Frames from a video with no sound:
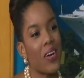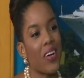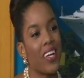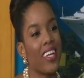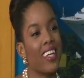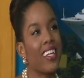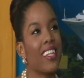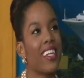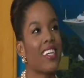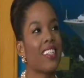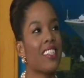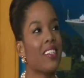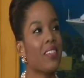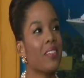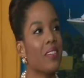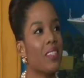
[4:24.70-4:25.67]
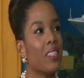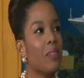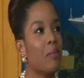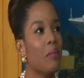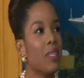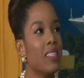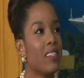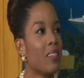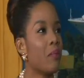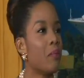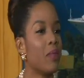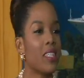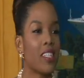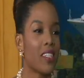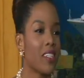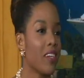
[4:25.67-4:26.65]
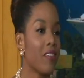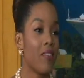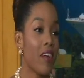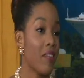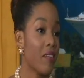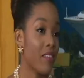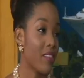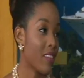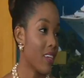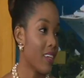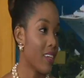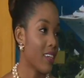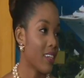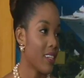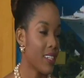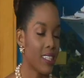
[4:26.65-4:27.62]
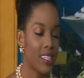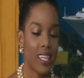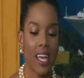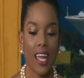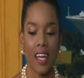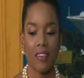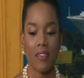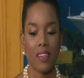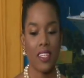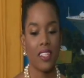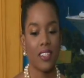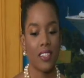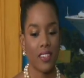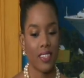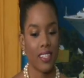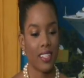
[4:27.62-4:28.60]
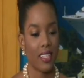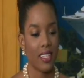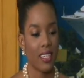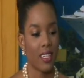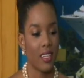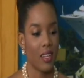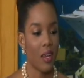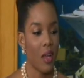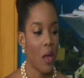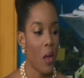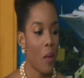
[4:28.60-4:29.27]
Eclectic really means a mixture of everything because I have interest in